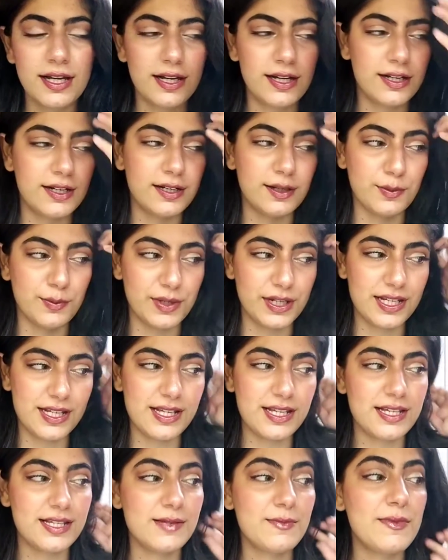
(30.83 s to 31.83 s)
Uh,
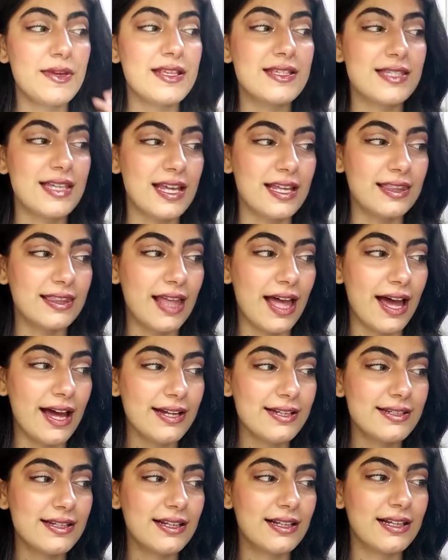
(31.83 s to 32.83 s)
we, we seen
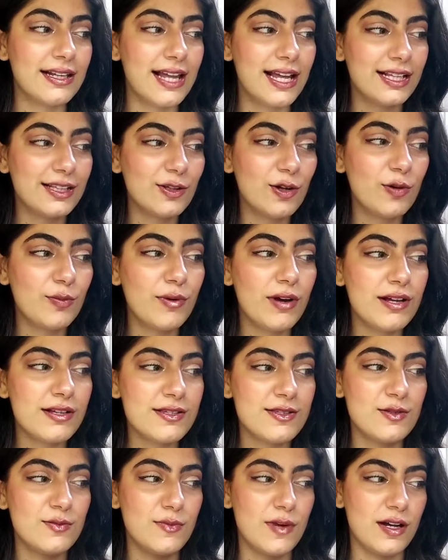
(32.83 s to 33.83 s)
that, Lake
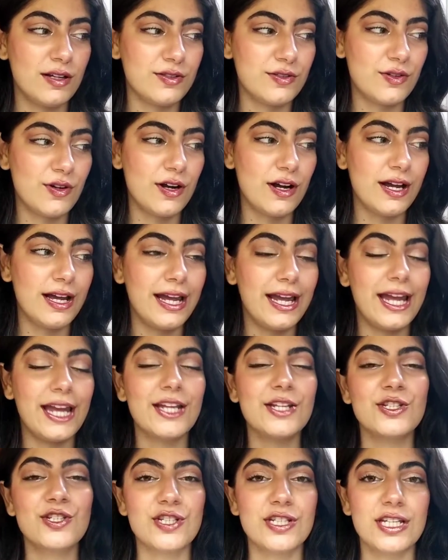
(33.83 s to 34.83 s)
Toba, Sumatra
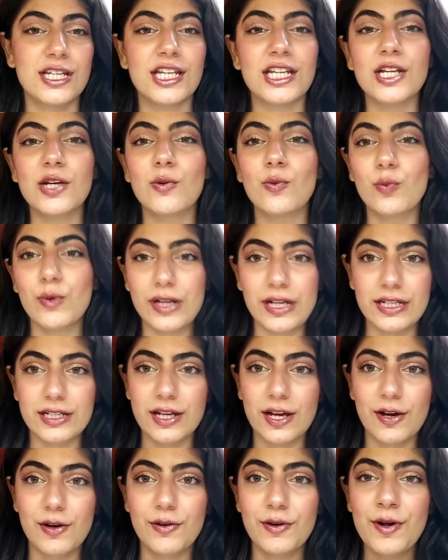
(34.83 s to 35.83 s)
HD
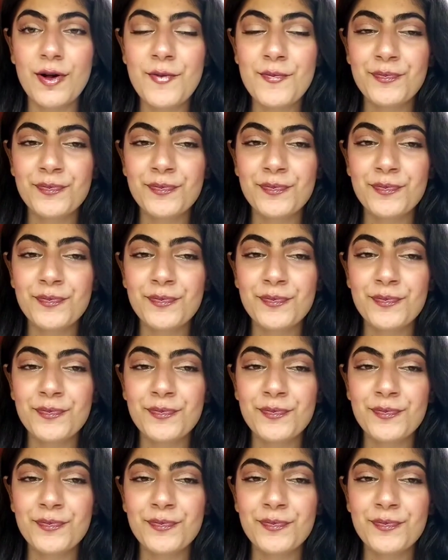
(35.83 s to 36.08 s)
video.